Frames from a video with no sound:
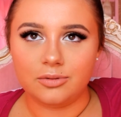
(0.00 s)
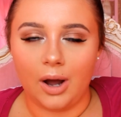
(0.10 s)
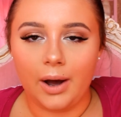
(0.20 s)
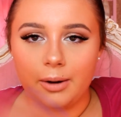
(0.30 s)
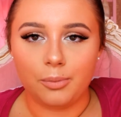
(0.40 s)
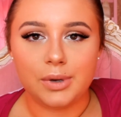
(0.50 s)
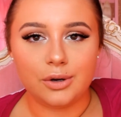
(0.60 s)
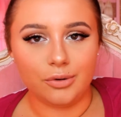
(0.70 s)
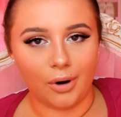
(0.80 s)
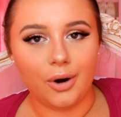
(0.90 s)
helped me
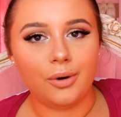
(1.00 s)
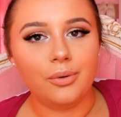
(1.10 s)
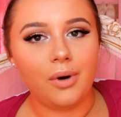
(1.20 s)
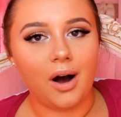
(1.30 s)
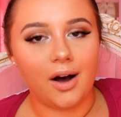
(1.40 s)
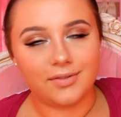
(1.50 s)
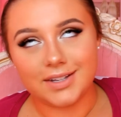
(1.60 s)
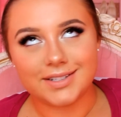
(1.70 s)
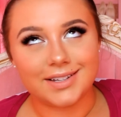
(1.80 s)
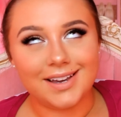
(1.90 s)
grow,
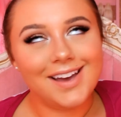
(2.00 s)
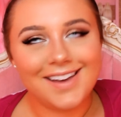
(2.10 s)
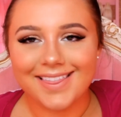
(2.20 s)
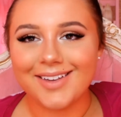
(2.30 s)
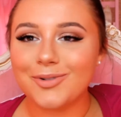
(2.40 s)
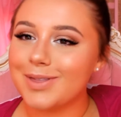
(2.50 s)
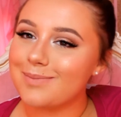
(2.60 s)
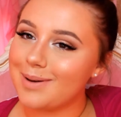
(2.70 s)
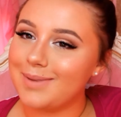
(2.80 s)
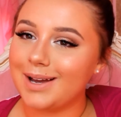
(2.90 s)
obviously, with
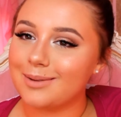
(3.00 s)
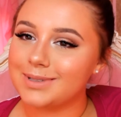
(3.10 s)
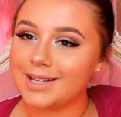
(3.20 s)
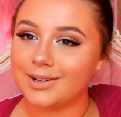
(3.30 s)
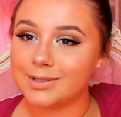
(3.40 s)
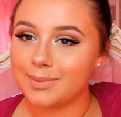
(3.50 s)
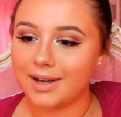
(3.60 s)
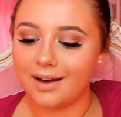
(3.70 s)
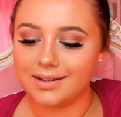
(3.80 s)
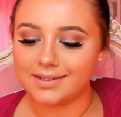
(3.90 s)
my makeup skills,
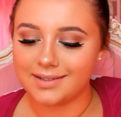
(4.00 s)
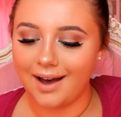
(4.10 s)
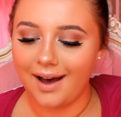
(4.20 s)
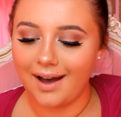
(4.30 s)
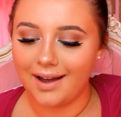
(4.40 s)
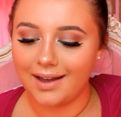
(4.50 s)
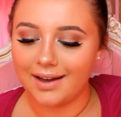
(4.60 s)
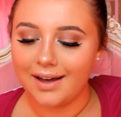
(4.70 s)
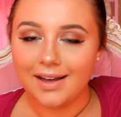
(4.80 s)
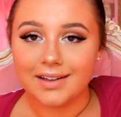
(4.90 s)
because
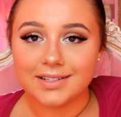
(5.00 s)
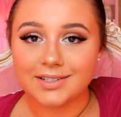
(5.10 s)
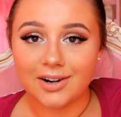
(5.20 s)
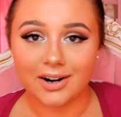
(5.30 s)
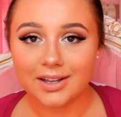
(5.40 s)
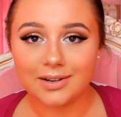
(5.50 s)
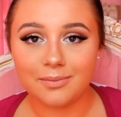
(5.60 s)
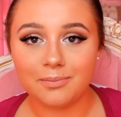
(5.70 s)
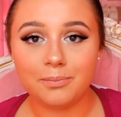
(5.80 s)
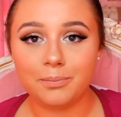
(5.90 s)
I
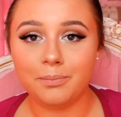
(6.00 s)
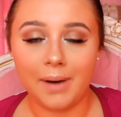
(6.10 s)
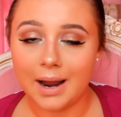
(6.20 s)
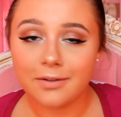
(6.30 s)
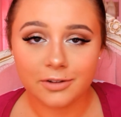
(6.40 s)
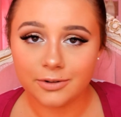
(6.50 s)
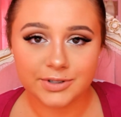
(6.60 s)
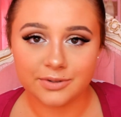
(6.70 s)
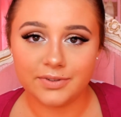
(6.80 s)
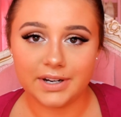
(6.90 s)
started my
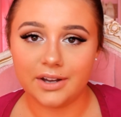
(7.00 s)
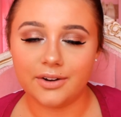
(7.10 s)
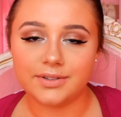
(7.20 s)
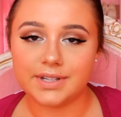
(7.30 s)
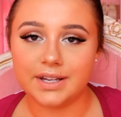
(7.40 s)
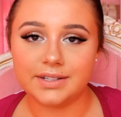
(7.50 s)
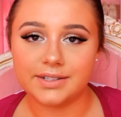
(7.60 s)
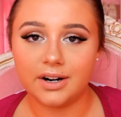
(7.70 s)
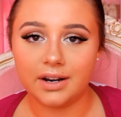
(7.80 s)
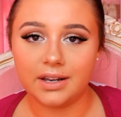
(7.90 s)
YouTube videos and
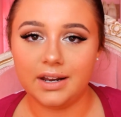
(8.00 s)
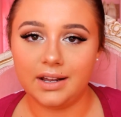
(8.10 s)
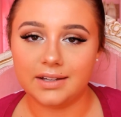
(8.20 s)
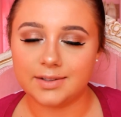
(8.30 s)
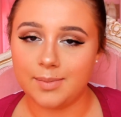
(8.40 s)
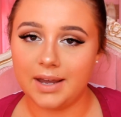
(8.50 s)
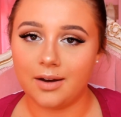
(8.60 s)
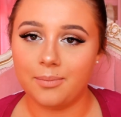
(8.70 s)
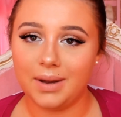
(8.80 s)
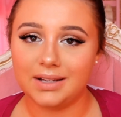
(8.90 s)
started getting into
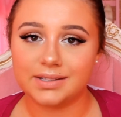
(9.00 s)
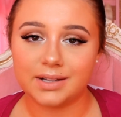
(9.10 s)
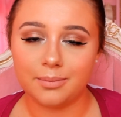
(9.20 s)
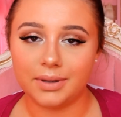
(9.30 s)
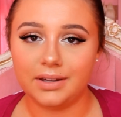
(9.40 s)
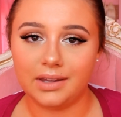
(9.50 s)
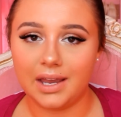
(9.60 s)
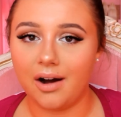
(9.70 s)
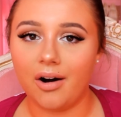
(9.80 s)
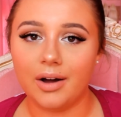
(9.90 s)
makeup based
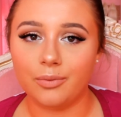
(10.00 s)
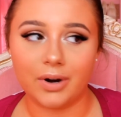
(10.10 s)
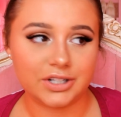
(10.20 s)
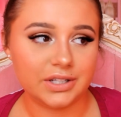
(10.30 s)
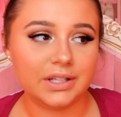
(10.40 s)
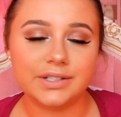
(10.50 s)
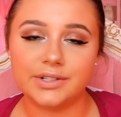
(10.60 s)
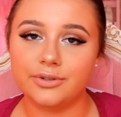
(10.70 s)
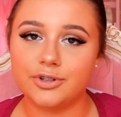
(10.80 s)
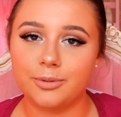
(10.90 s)
completely on watching these
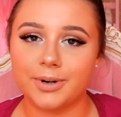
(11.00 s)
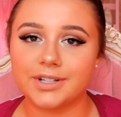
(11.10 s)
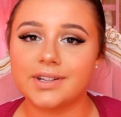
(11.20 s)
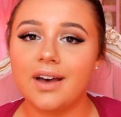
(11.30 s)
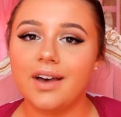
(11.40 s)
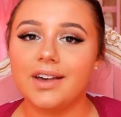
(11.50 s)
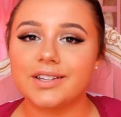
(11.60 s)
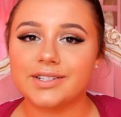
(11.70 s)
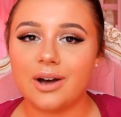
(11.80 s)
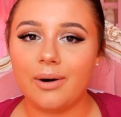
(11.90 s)
YouTubers.
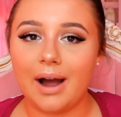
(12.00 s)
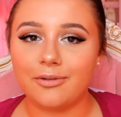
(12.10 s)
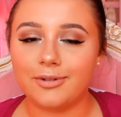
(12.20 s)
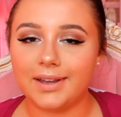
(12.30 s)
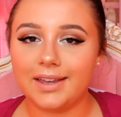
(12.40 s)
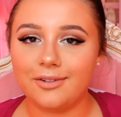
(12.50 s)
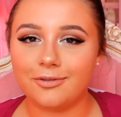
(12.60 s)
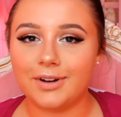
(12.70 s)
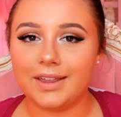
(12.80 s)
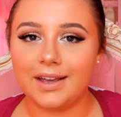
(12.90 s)
So I
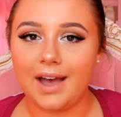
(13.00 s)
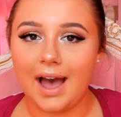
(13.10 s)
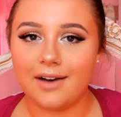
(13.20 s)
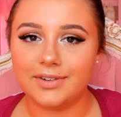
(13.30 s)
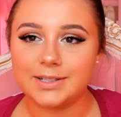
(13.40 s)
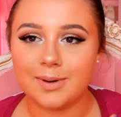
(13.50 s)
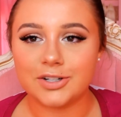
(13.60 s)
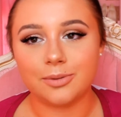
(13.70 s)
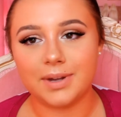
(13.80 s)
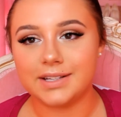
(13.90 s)
really have a
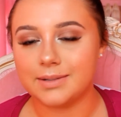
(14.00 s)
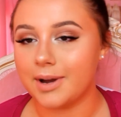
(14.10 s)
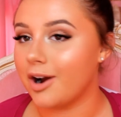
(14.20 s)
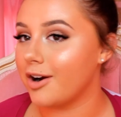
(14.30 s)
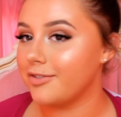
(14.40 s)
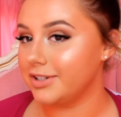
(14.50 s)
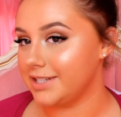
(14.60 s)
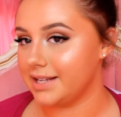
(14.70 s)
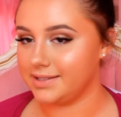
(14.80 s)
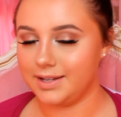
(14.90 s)
special place in my heart for
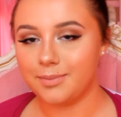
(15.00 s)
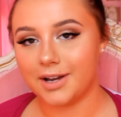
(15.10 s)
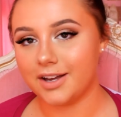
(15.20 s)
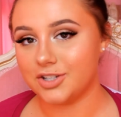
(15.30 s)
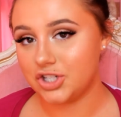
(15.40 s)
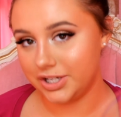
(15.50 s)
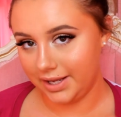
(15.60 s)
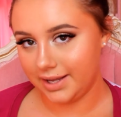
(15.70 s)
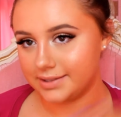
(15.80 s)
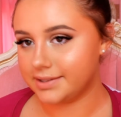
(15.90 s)
Desi, because
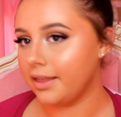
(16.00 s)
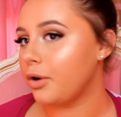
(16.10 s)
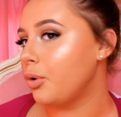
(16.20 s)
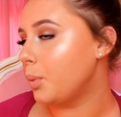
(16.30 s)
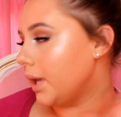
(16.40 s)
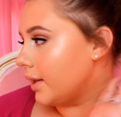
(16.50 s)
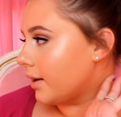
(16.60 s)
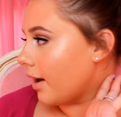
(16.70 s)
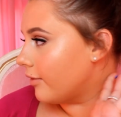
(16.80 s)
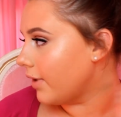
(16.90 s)
she is the queen
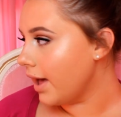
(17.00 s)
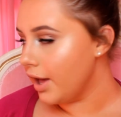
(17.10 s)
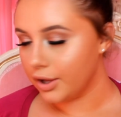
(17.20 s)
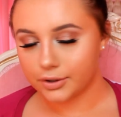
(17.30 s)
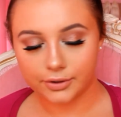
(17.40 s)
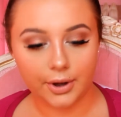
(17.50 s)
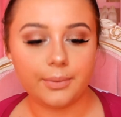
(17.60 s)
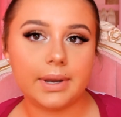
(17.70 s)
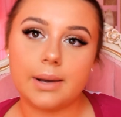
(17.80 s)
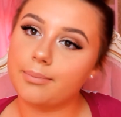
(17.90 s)
of
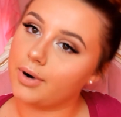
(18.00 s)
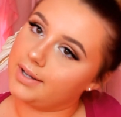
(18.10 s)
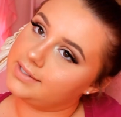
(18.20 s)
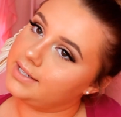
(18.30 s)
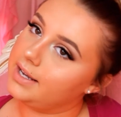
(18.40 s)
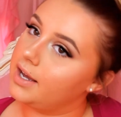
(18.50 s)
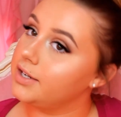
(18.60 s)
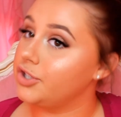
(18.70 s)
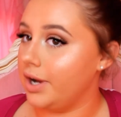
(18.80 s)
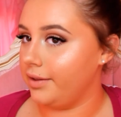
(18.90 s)
glowy, bronzy
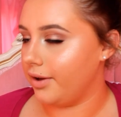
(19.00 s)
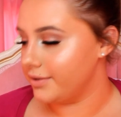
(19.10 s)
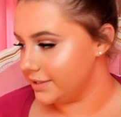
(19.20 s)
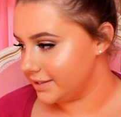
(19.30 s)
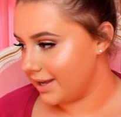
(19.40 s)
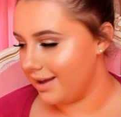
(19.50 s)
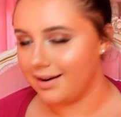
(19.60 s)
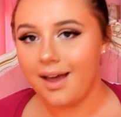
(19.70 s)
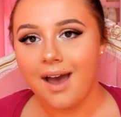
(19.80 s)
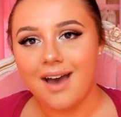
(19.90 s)
JLo
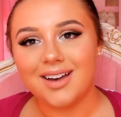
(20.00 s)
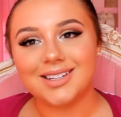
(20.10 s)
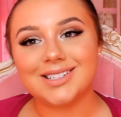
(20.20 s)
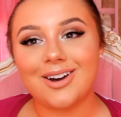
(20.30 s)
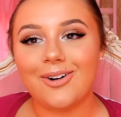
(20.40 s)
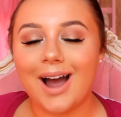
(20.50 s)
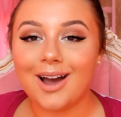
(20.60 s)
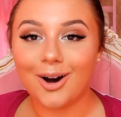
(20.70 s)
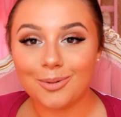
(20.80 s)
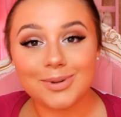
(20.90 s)
skin. So I
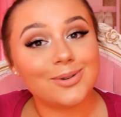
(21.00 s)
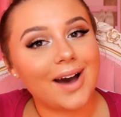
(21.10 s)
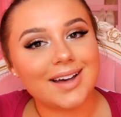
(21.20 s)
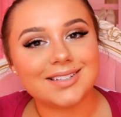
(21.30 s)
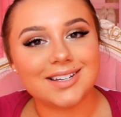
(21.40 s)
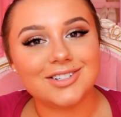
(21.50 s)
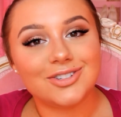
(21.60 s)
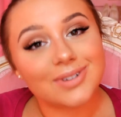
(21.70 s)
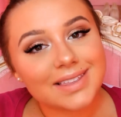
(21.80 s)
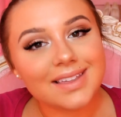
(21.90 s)
hope you guys
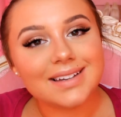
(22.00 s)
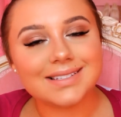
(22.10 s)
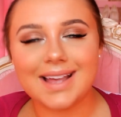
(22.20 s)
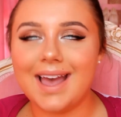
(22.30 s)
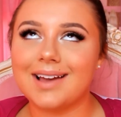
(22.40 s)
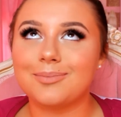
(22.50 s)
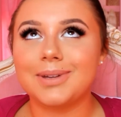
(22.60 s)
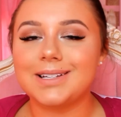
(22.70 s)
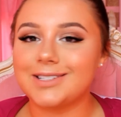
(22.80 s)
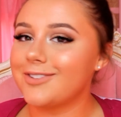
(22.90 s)
enjoyed this, and
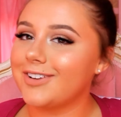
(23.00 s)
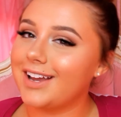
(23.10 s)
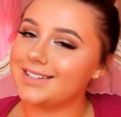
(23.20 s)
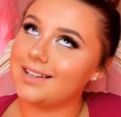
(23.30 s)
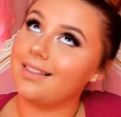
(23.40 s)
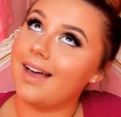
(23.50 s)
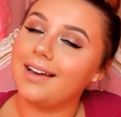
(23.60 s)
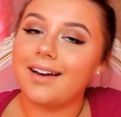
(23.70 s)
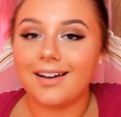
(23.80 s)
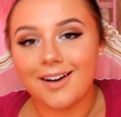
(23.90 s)
please don't forget to
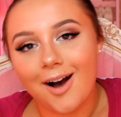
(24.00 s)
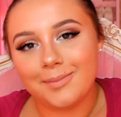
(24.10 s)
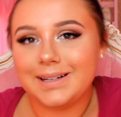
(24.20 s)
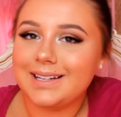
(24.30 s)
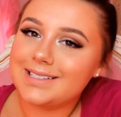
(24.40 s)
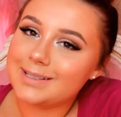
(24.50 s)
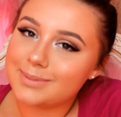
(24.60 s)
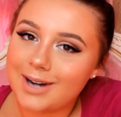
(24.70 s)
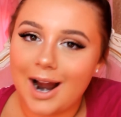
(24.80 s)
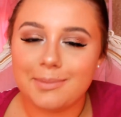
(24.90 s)
like, comment, and
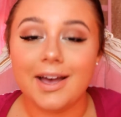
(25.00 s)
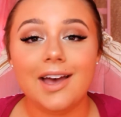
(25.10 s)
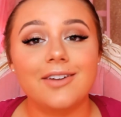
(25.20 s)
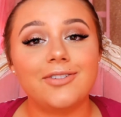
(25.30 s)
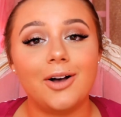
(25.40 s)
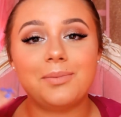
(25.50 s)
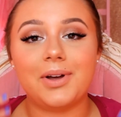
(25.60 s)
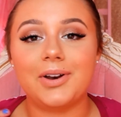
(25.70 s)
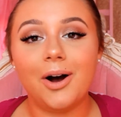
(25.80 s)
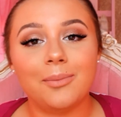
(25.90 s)
subscribe. Follow me
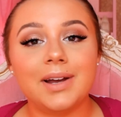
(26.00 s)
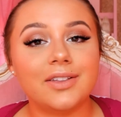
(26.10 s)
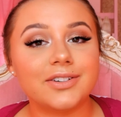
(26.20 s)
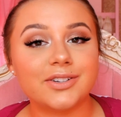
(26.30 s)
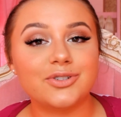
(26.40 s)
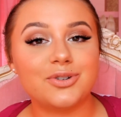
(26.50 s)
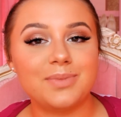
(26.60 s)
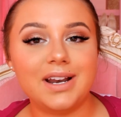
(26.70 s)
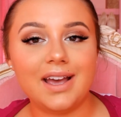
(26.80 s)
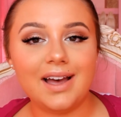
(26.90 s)
on all my other social
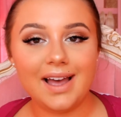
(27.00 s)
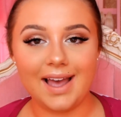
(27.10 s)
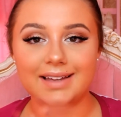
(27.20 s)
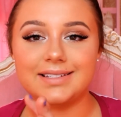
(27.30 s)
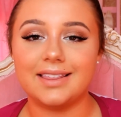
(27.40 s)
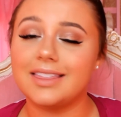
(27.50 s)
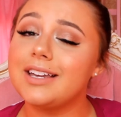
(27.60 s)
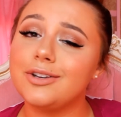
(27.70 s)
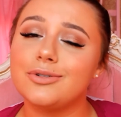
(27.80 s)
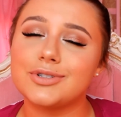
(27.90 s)
media, and
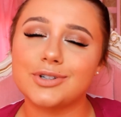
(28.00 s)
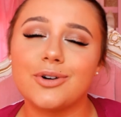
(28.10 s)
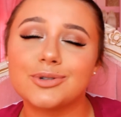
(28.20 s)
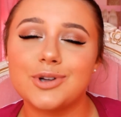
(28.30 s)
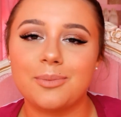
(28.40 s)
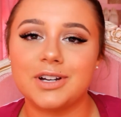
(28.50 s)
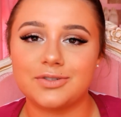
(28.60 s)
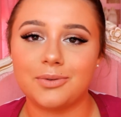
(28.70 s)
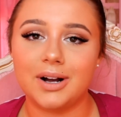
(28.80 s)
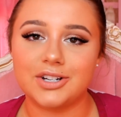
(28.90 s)
thank you so much
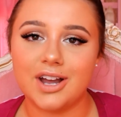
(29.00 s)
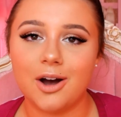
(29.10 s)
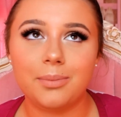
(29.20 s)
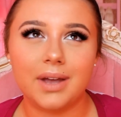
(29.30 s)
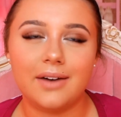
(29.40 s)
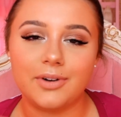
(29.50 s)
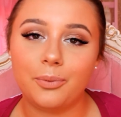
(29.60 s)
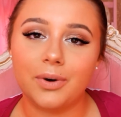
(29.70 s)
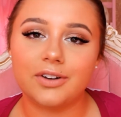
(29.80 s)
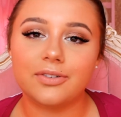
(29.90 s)
for watching. I hope you have a
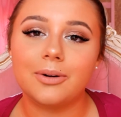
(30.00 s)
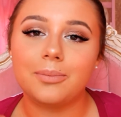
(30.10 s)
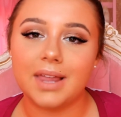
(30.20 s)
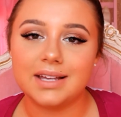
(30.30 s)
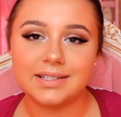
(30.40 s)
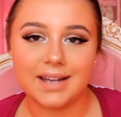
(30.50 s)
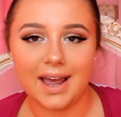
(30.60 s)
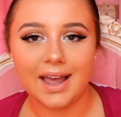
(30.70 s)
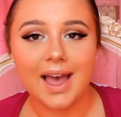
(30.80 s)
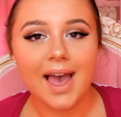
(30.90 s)
wonderful, blessed
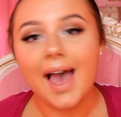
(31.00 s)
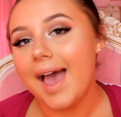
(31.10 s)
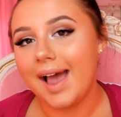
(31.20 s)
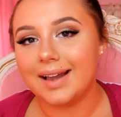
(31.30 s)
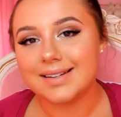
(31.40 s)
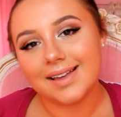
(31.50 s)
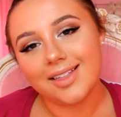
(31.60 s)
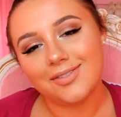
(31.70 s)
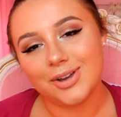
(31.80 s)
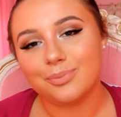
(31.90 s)
day, and I
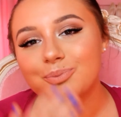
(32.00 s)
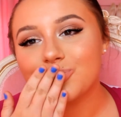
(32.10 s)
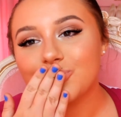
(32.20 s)
love you.